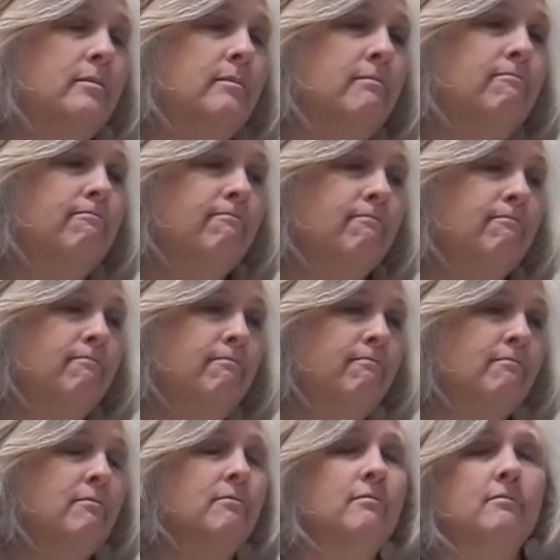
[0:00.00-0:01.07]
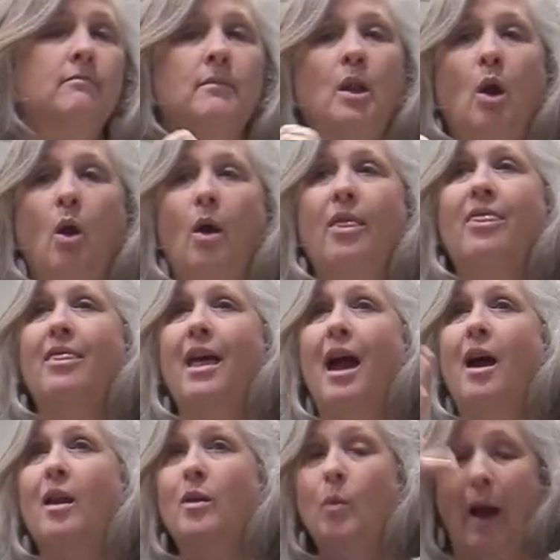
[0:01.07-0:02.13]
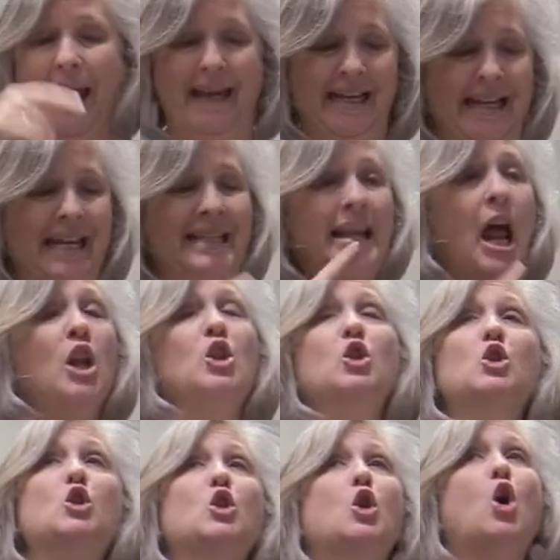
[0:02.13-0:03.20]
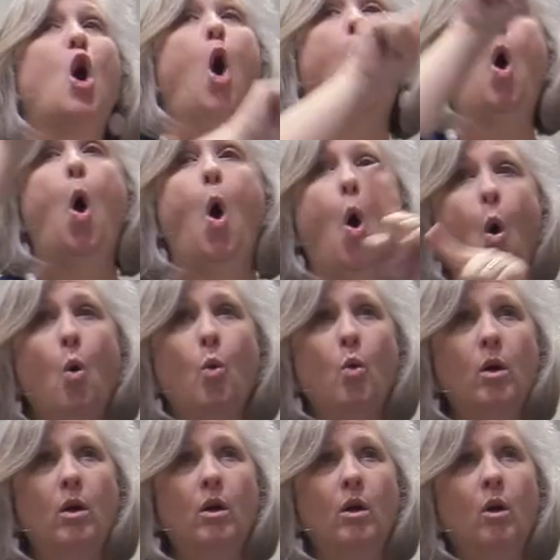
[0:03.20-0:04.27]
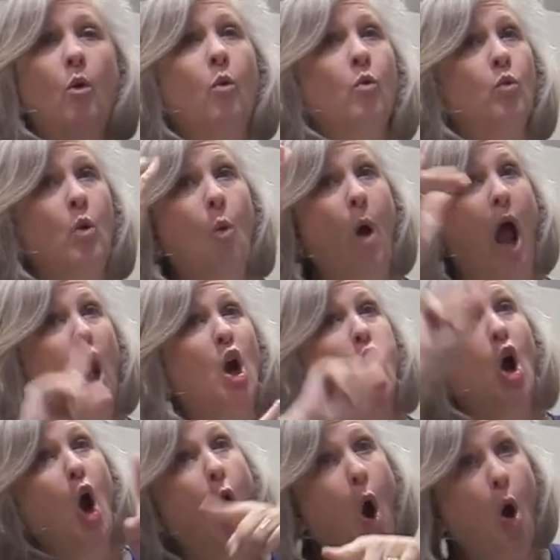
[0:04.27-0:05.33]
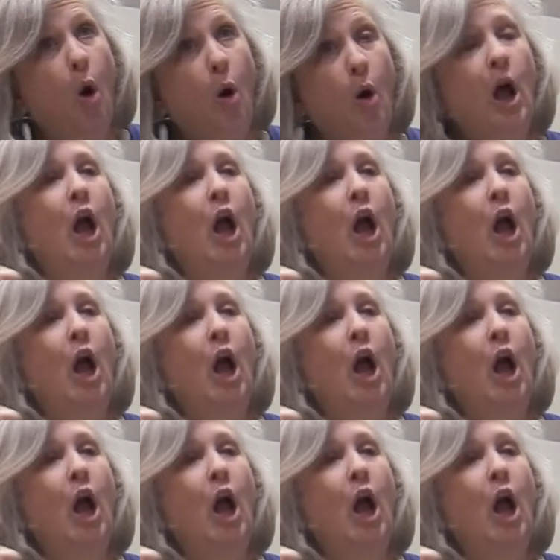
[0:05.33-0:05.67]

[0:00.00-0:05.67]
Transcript: So that's why he said go. The reason you go is because you have the seed,